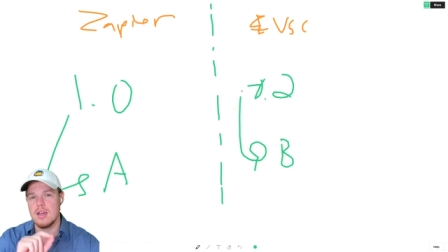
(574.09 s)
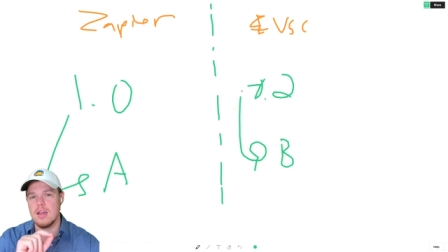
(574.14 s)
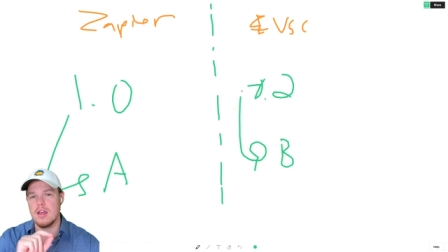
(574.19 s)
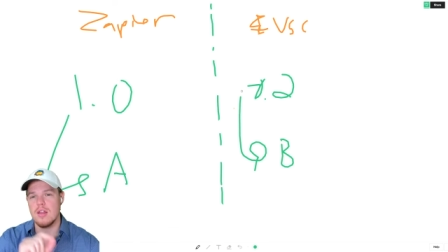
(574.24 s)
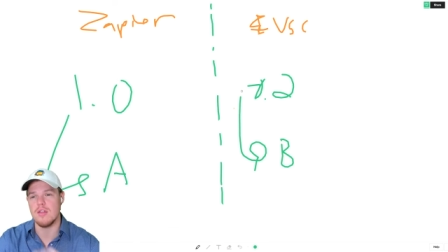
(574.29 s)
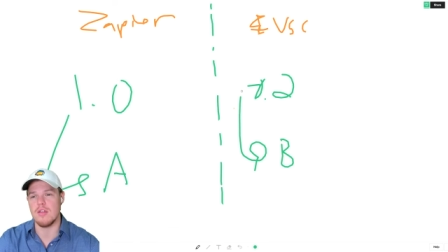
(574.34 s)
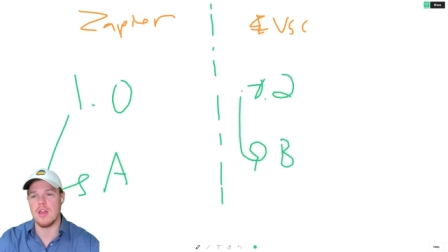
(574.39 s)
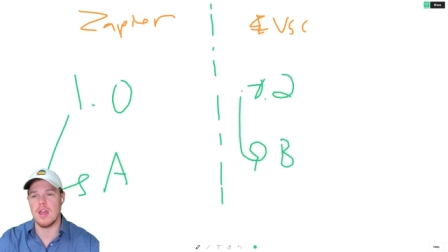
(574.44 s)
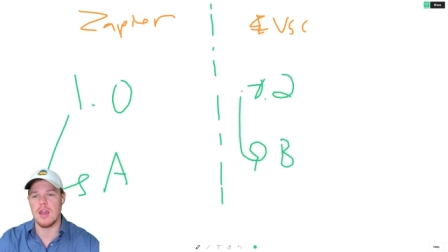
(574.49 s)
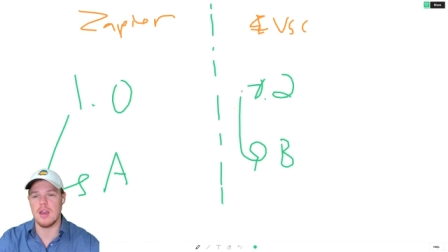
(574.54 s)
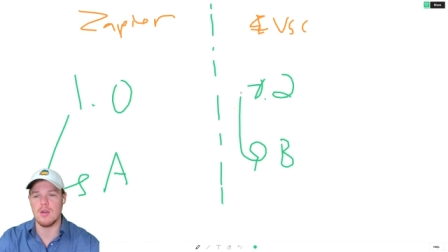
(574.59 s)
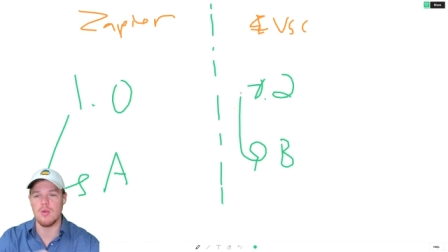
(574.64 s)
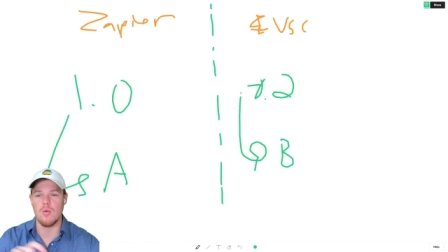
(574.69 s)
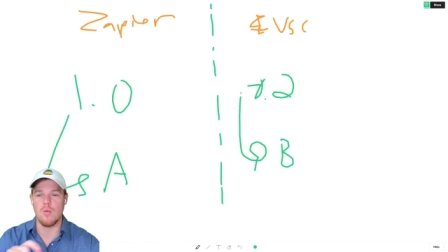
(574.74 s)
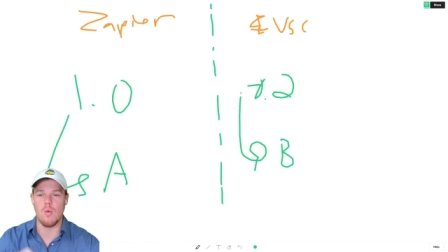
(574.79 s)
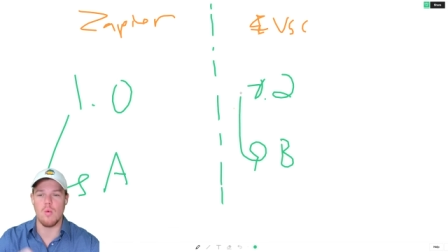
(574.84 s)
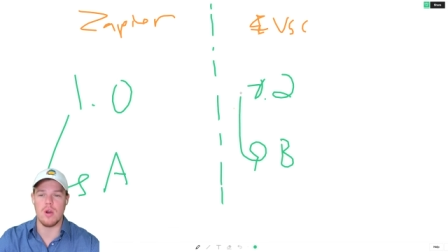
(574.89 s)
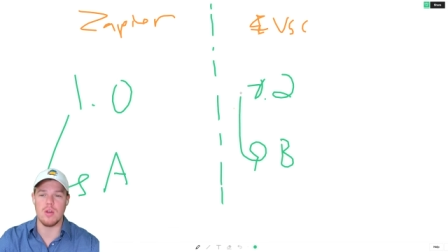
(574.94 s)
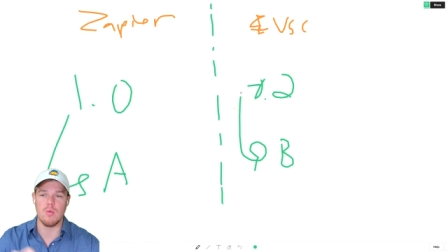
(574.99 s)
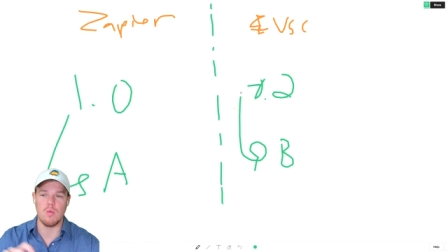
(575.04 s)
than
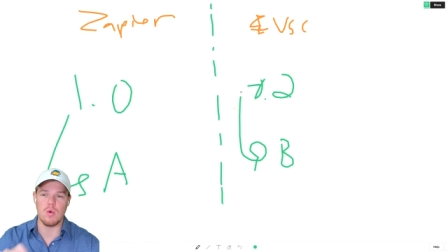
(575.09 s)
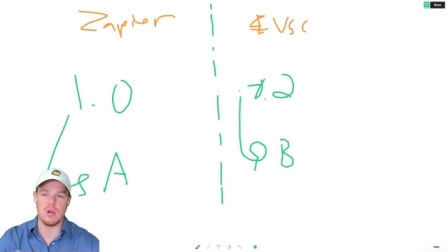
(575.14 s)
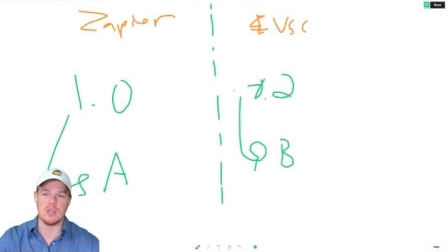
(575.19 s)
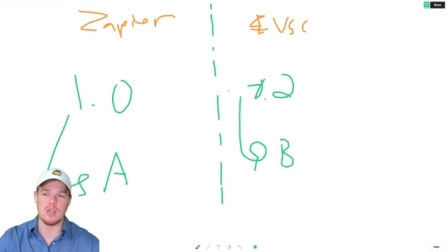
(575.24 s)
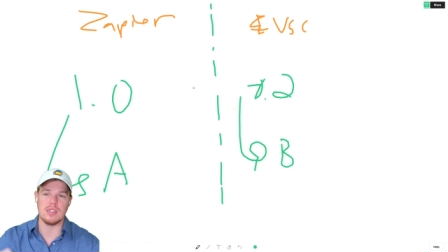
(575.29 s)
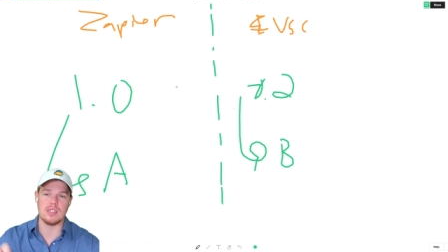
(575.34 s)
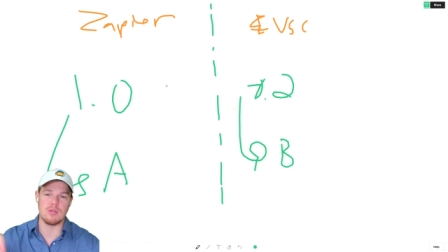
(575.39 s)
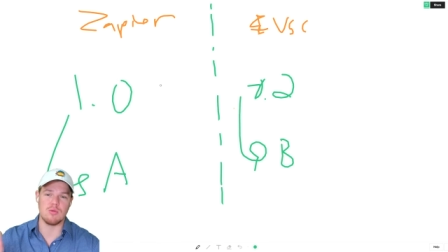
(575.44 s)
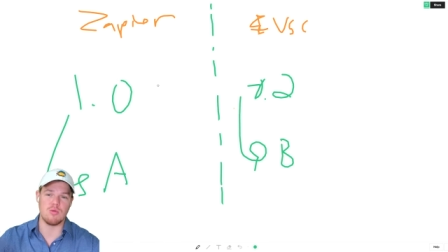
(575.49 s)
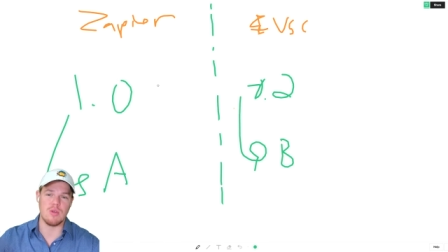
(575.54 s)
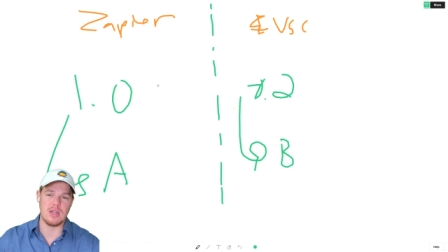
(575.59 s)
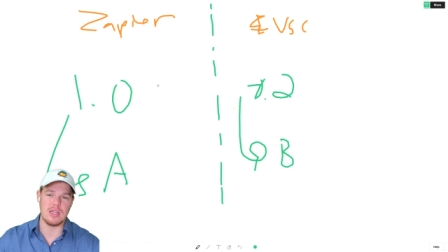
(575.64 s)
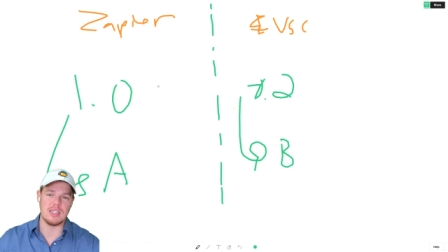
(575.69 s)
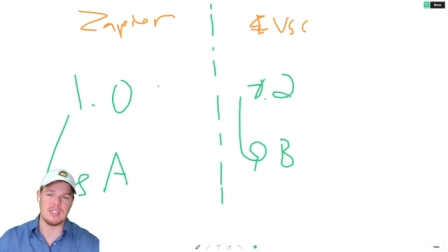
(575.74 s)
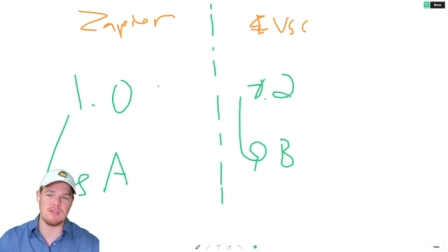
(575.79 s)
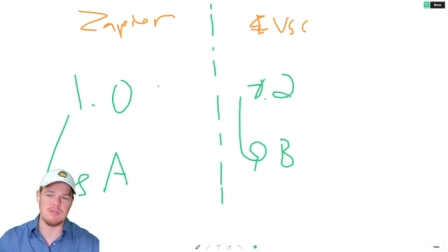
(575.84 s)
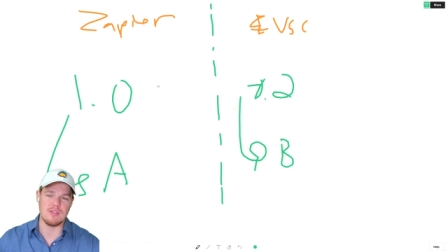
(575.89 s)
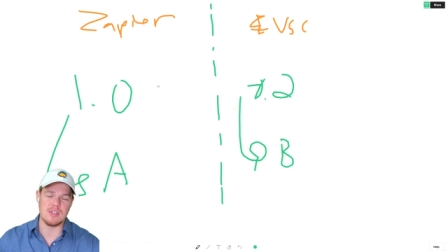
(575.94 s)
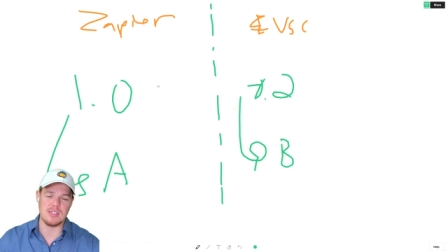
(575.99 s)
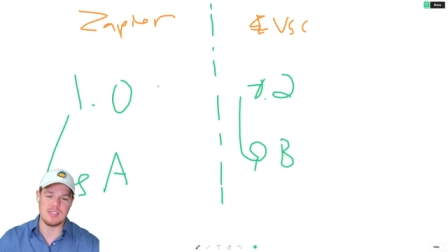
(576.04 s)
what it was
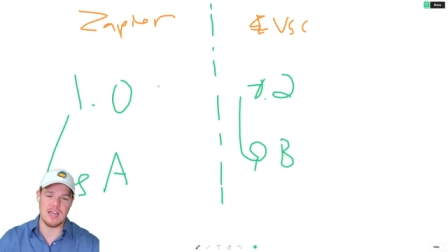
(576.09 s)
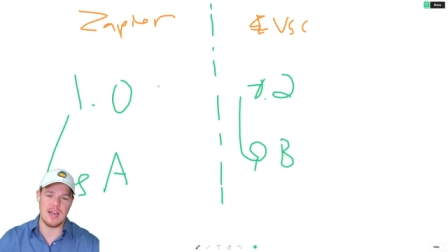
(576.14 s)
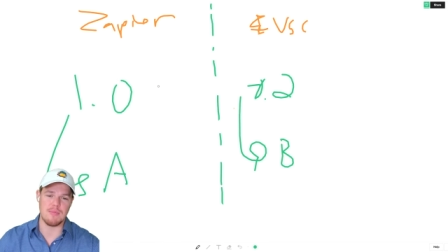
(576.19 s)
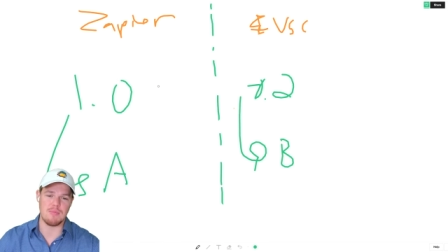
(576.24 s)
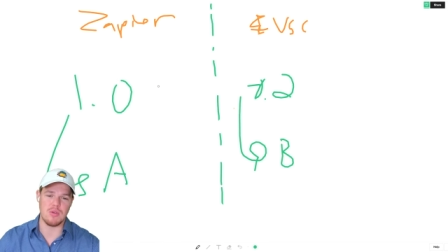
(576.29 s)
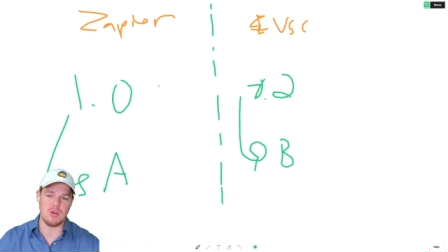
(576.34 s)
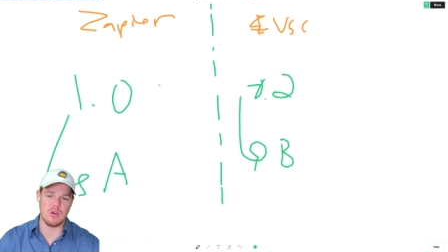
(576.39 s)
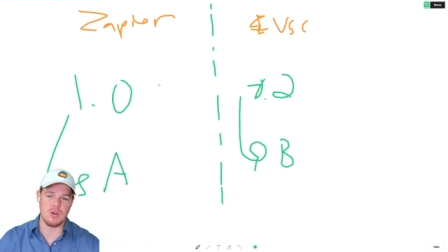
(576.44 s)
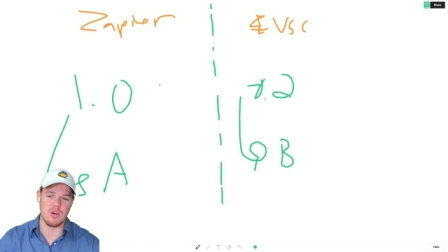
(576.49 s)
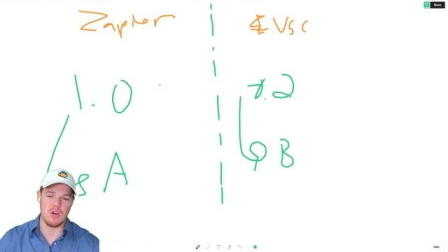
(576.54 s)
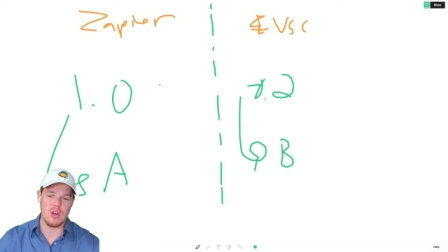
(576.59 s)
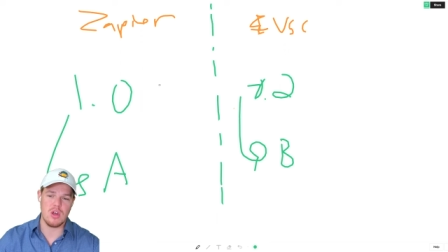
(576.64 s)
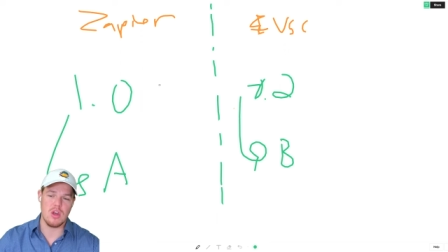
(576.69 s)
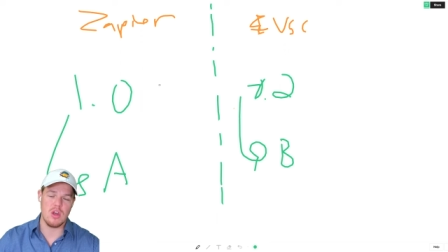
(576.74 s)
relative to Zapier